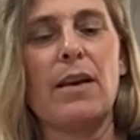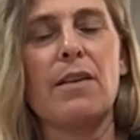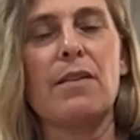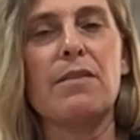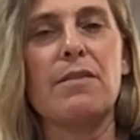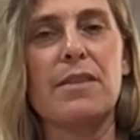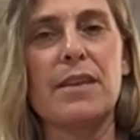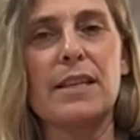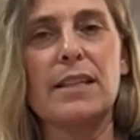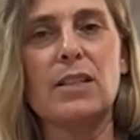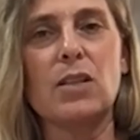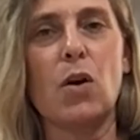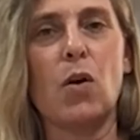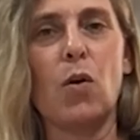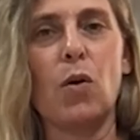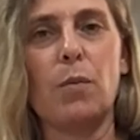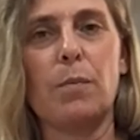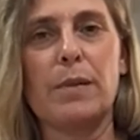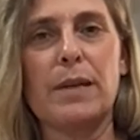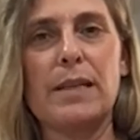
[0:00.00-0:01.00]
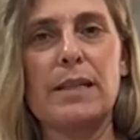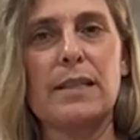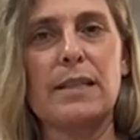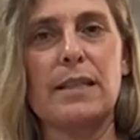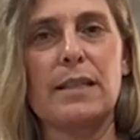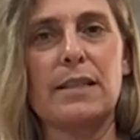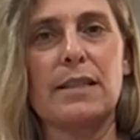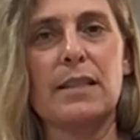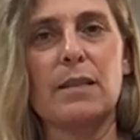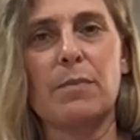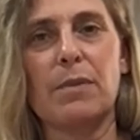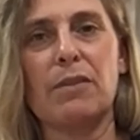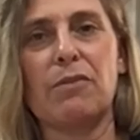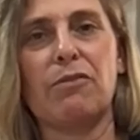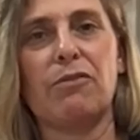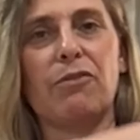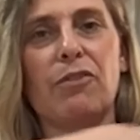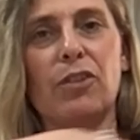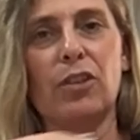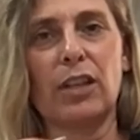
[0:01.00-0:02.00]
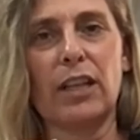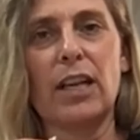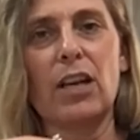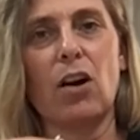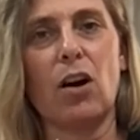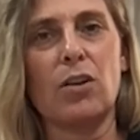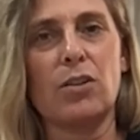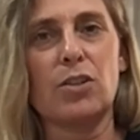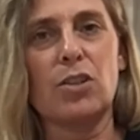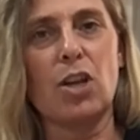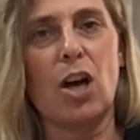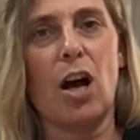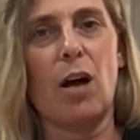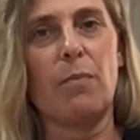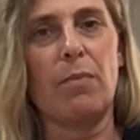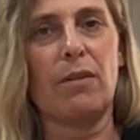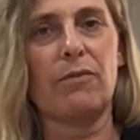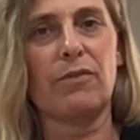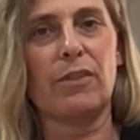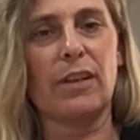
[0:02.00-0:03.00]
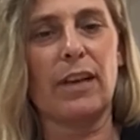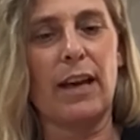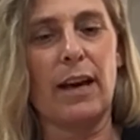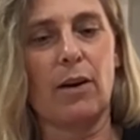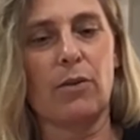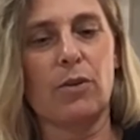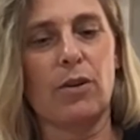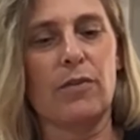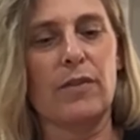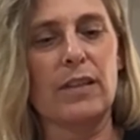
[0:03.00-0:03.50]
This whole piece needs to be fully on top of the counter.